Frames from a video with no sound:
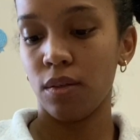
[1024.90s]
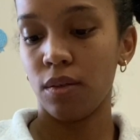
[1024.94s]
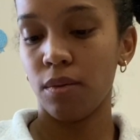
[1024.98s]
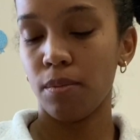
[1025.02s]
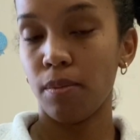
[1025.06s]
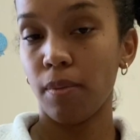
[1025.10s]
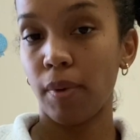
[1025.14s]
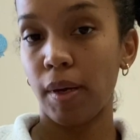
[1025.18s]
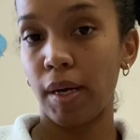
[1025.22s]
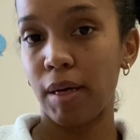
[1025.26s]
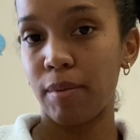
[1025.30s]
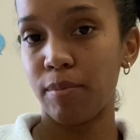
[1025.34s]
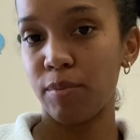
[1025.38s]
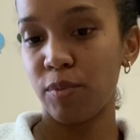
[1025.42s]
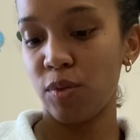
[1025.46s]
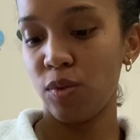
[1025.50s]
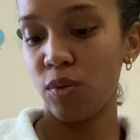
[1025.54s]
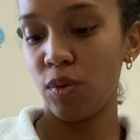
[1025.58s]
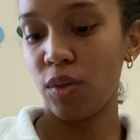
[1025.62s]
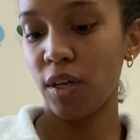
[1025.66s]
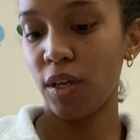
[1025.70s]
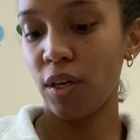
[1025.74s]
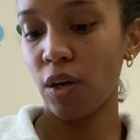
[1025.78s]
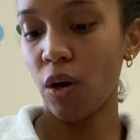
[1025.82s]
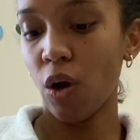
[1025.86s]
Sometimes you
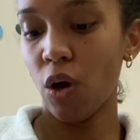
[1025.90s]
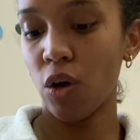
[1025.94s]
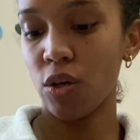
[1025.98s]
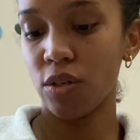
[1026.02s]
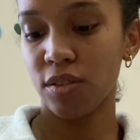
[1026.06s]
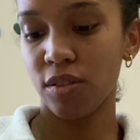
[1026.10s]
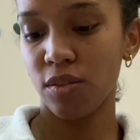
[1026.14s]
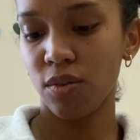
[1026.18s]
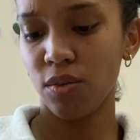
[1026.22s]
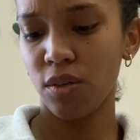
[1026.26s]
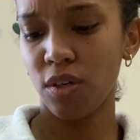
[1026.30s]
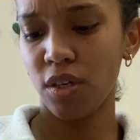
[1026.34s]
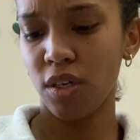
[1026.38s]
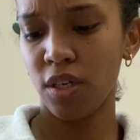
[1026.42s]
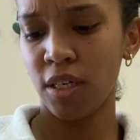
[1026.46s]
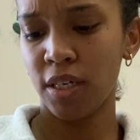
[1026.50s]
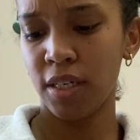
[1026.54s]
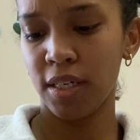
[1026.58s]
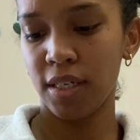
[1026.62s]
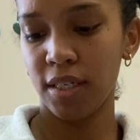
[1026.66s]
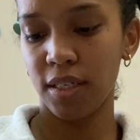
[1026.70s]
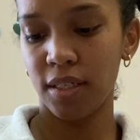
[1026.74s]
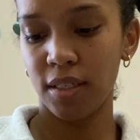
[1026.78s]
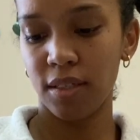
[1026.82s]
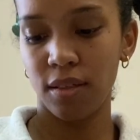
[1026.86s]
can also cut
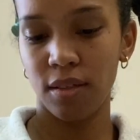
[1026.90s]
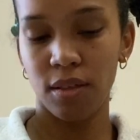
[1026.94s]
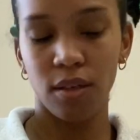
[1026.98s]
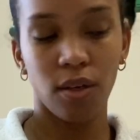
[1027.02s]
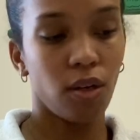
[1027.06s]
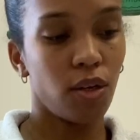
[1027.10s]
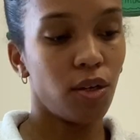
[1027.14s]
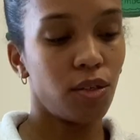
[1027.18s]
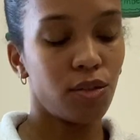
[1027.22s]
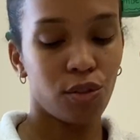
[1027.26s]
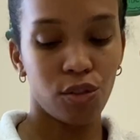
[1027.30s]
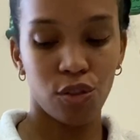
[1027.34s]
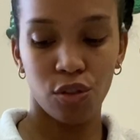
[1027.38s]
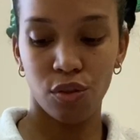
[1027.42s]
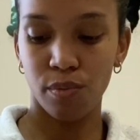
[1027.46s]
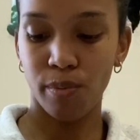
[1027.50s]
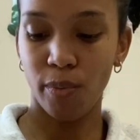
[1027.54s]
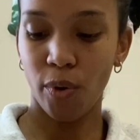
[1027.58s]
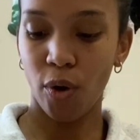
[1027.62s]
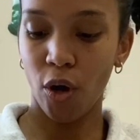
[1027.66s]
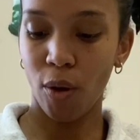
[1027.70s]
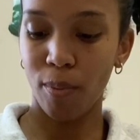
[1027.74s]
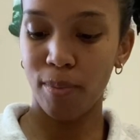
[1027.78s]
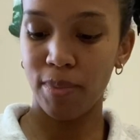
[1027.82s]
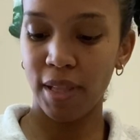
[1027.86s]

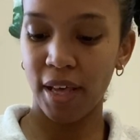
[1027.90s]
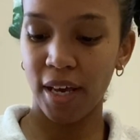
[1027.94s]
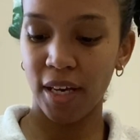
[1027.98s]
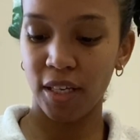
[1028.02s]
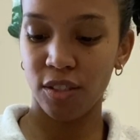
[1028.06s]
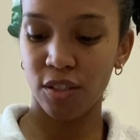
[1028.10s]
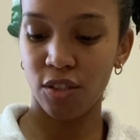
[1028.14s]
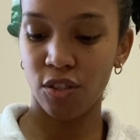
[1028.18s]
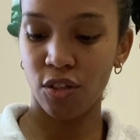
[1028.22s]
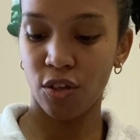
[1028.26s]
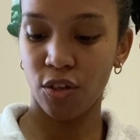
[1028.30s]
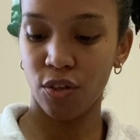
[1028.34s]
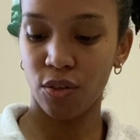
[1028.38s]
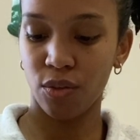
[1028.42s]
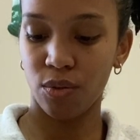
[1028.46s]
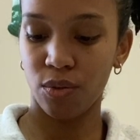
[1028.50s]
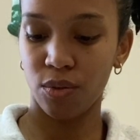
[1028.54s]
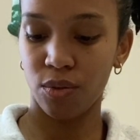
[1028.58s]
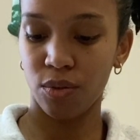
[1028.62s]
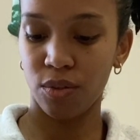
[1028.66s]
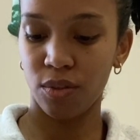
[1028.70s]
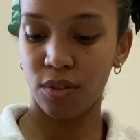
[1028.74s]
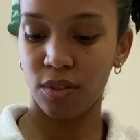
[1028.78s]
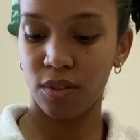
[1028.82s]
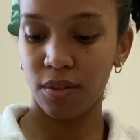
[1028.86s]
small black
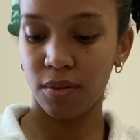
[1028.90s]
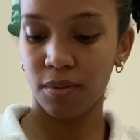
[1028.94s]
circles